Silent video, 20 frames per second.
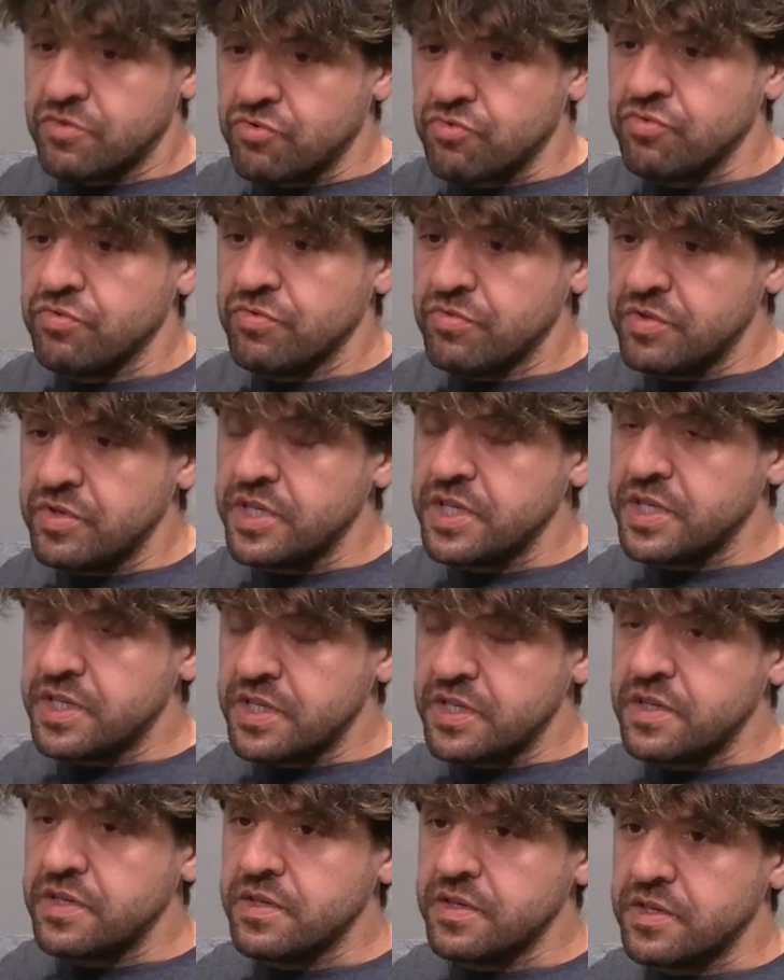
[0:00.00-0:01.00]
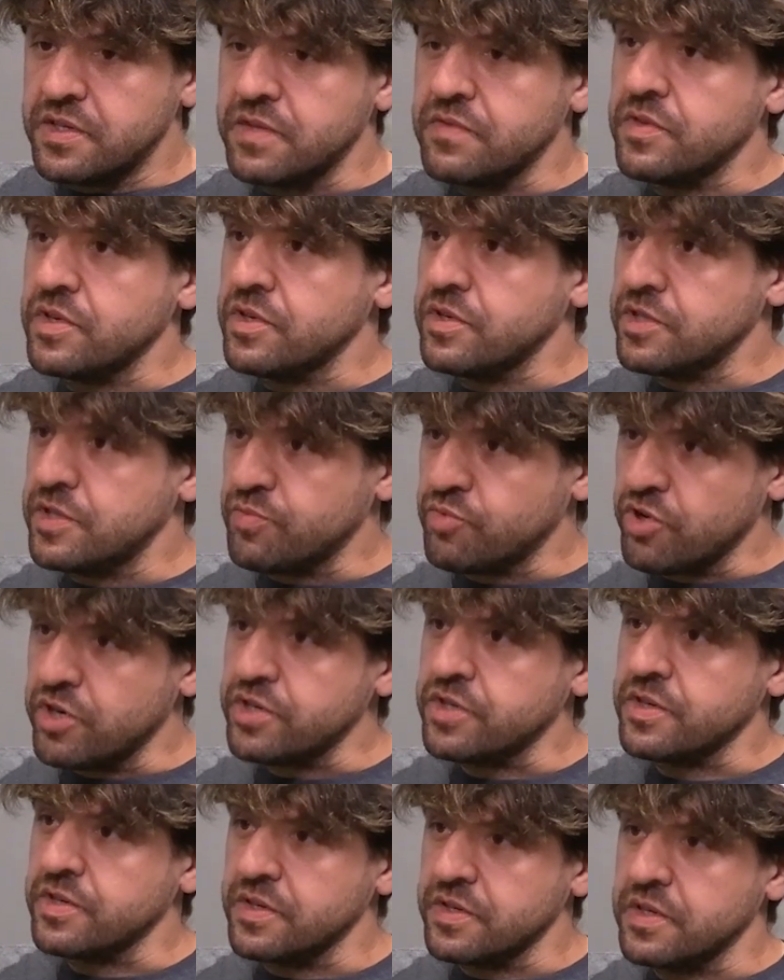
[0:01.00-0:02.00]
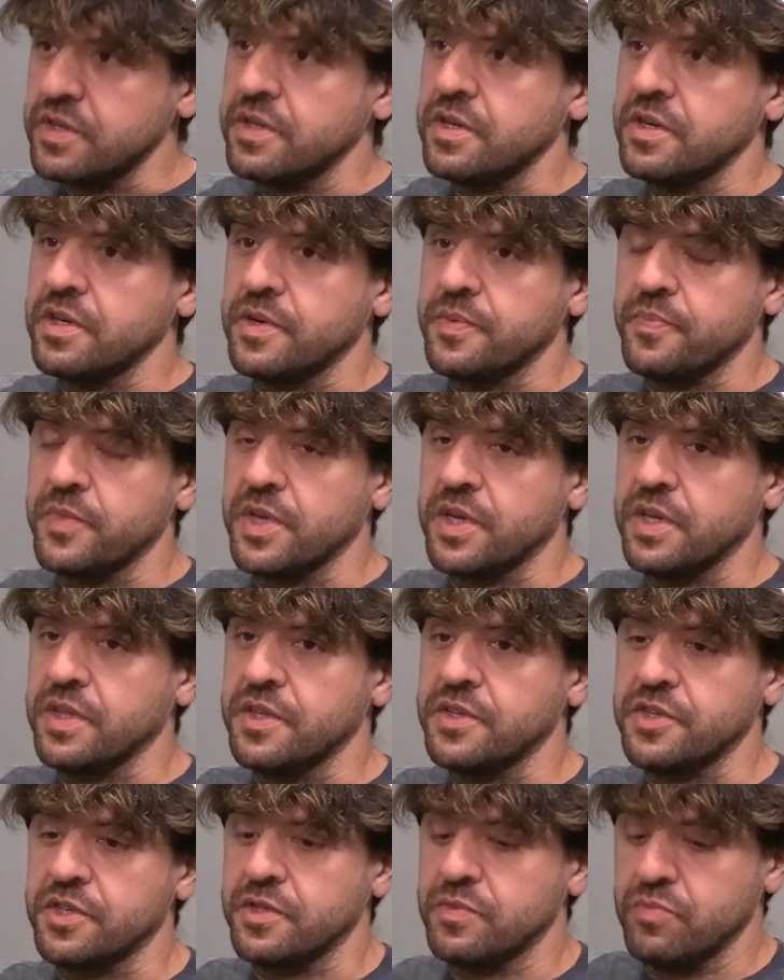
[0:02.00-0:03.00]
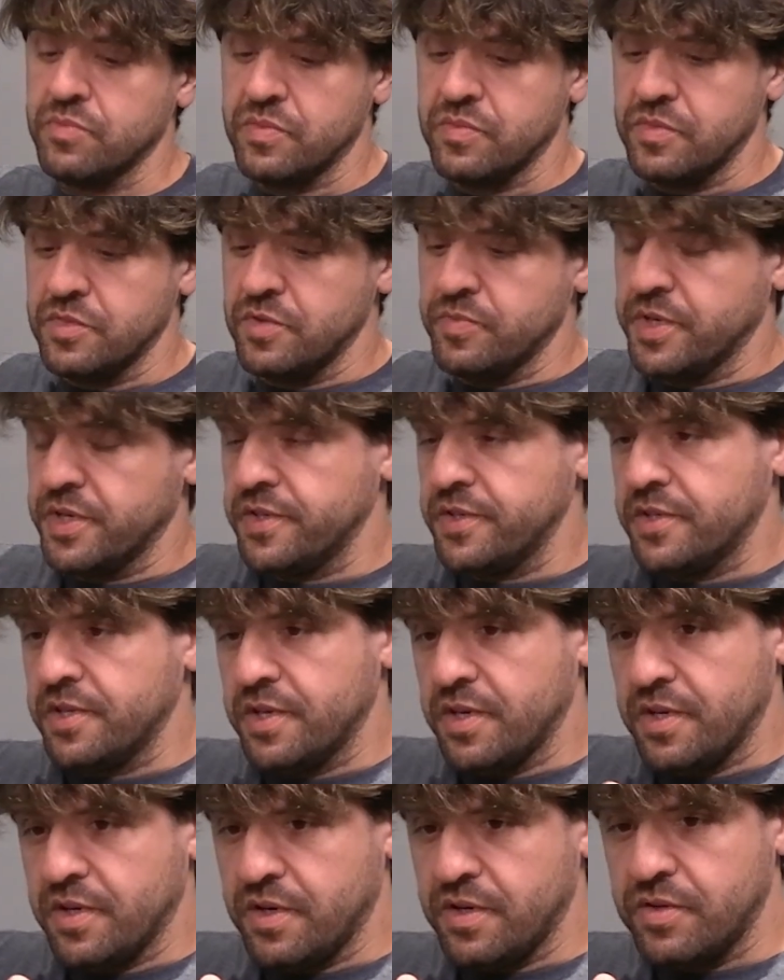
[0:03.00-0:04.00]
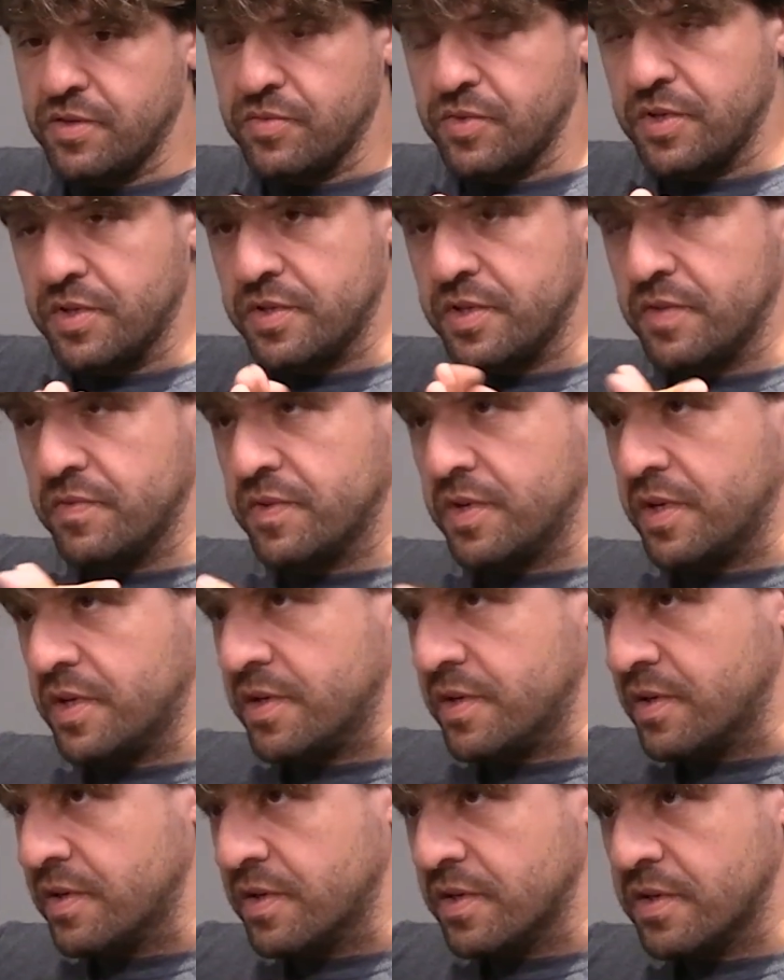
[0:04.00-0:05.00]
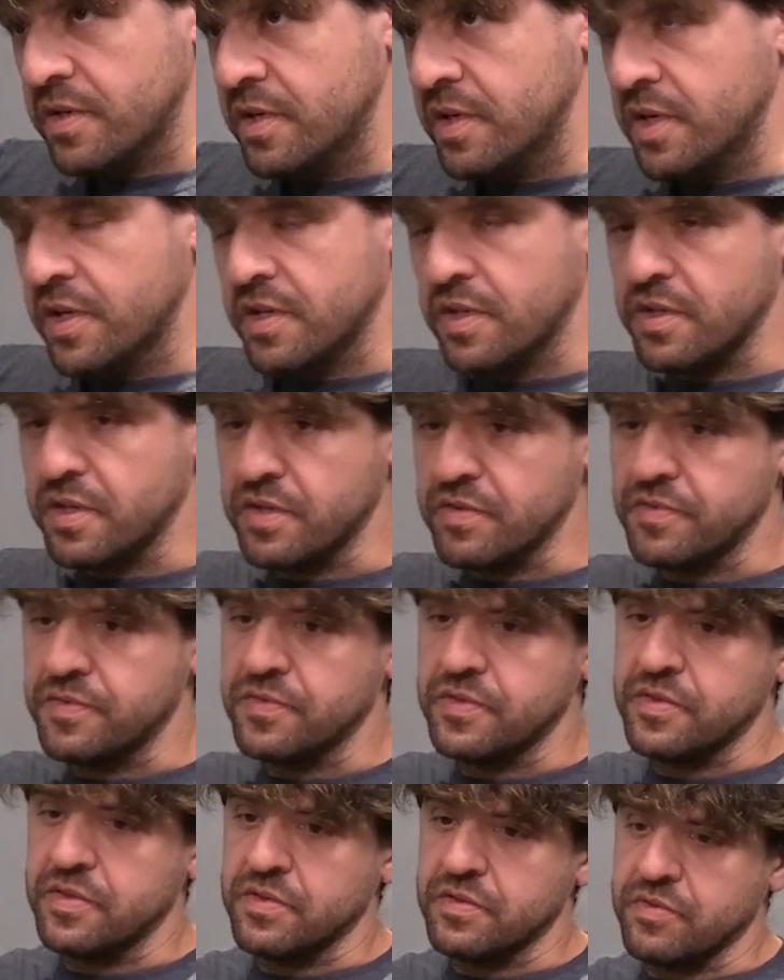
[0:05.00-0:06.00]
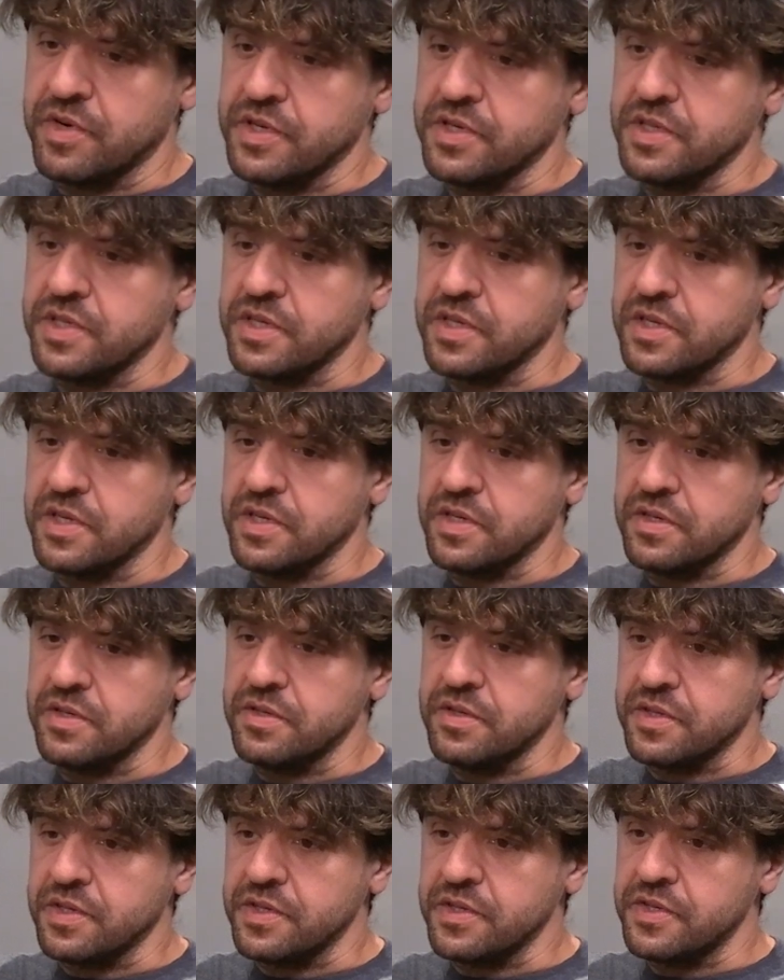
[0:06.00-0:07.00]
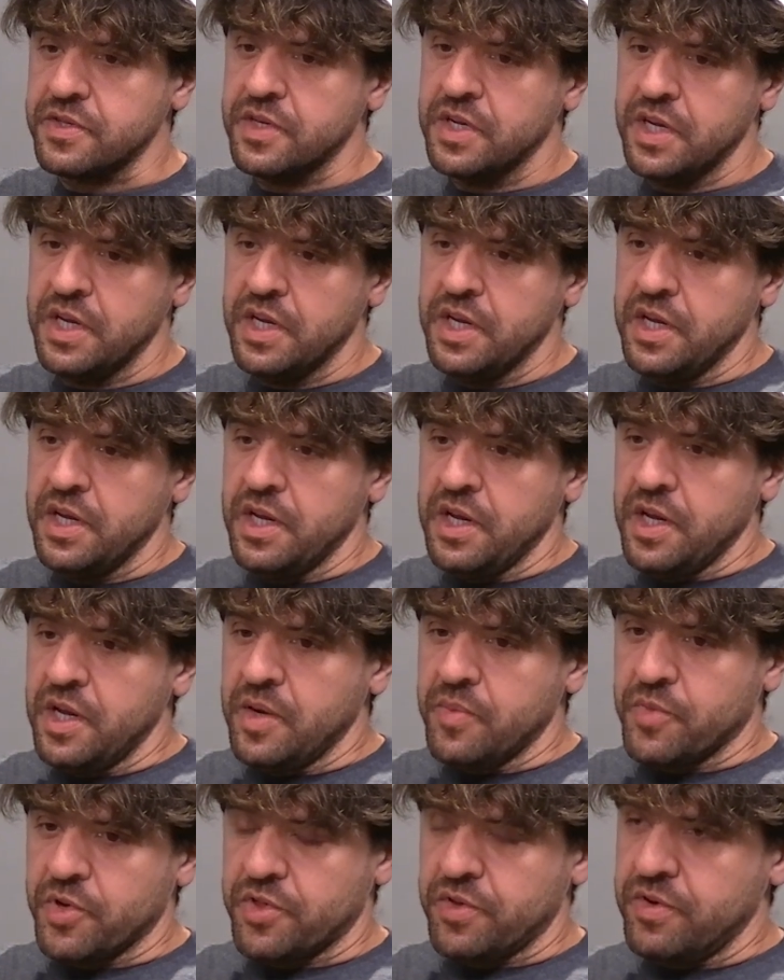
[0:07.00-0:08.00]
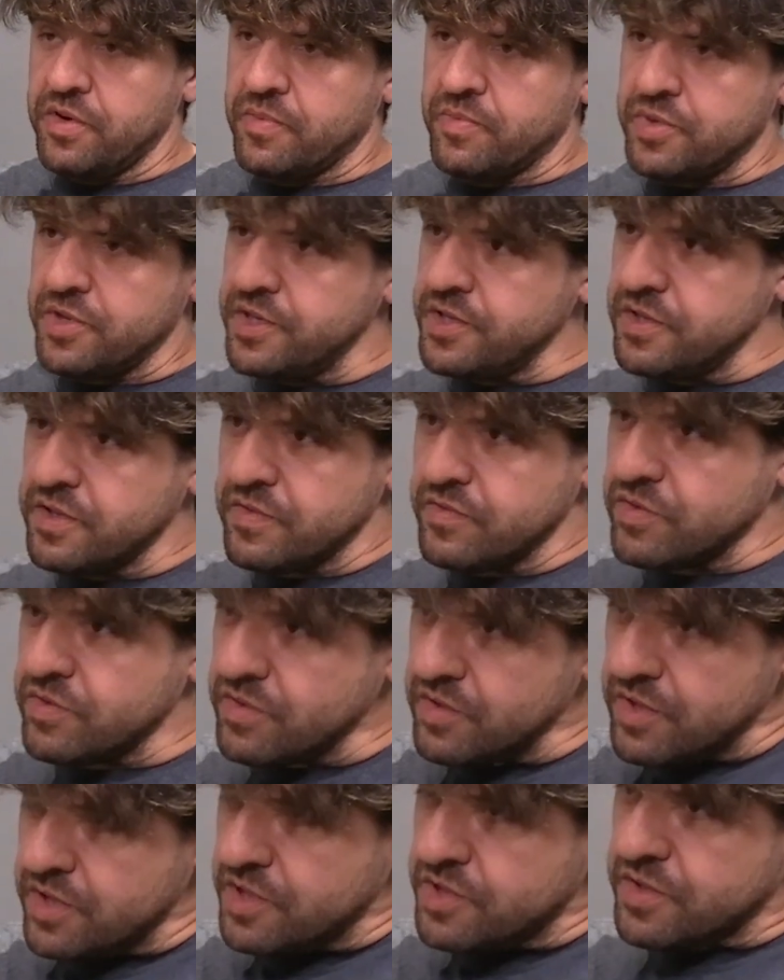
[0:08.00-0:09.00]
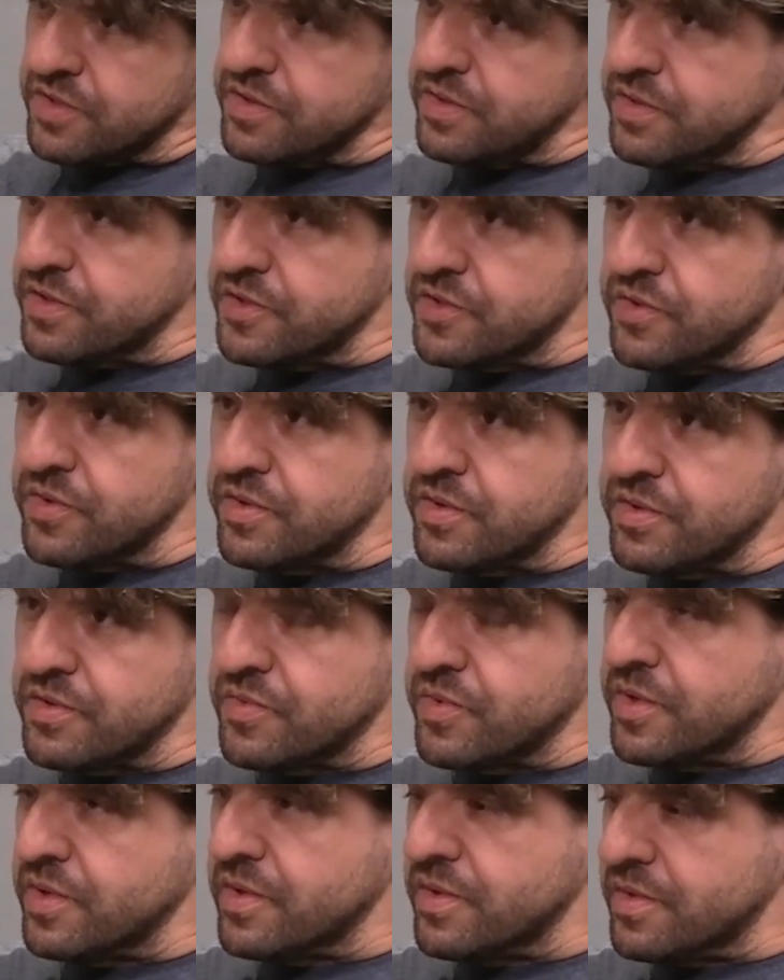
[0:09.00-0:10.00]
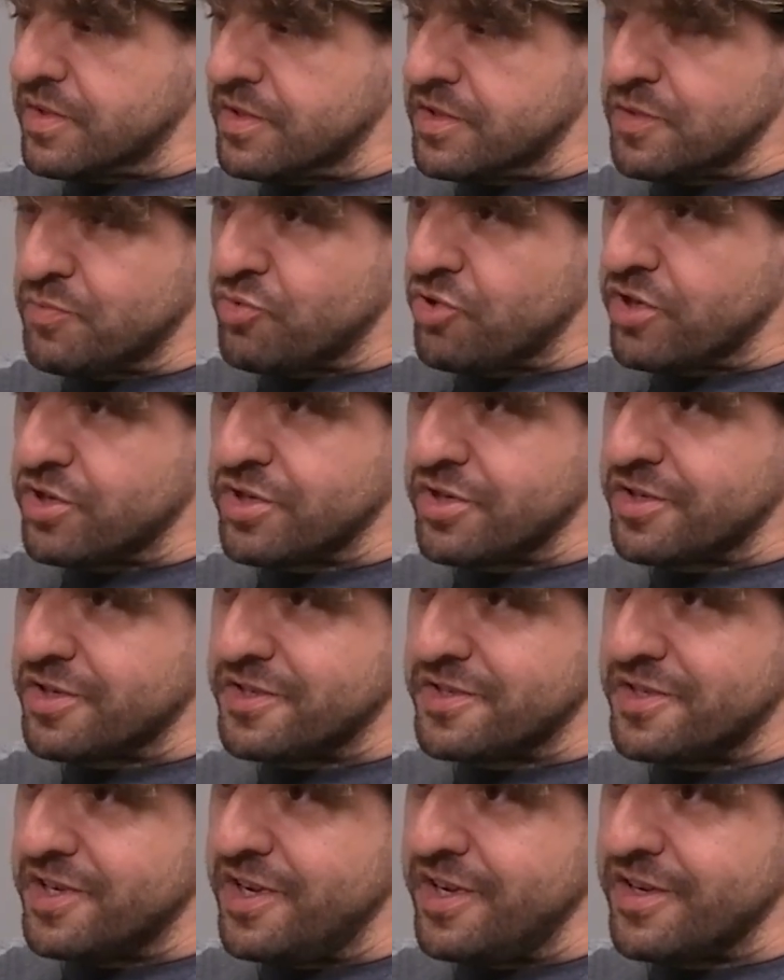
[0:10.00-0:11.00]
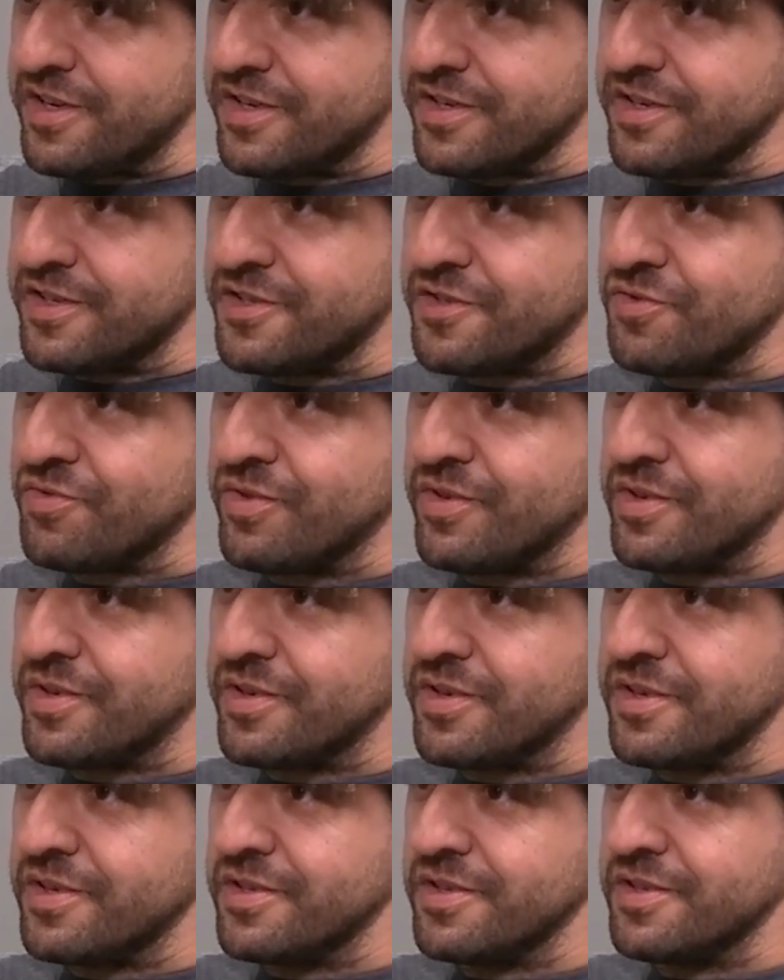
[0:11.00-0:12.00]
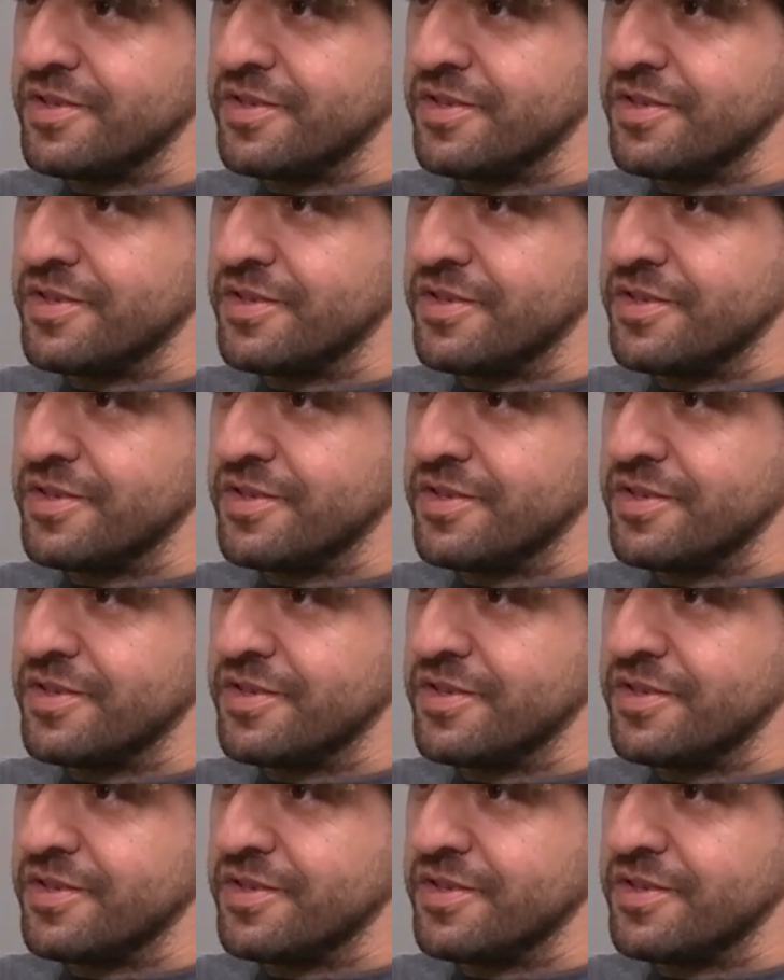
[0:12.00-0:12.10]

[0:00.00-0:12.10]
truly severe depression. And this is, you might say, oh, well, they've got a life-threatening illness. But there are plenty of neurological disorders where depression is not a strongly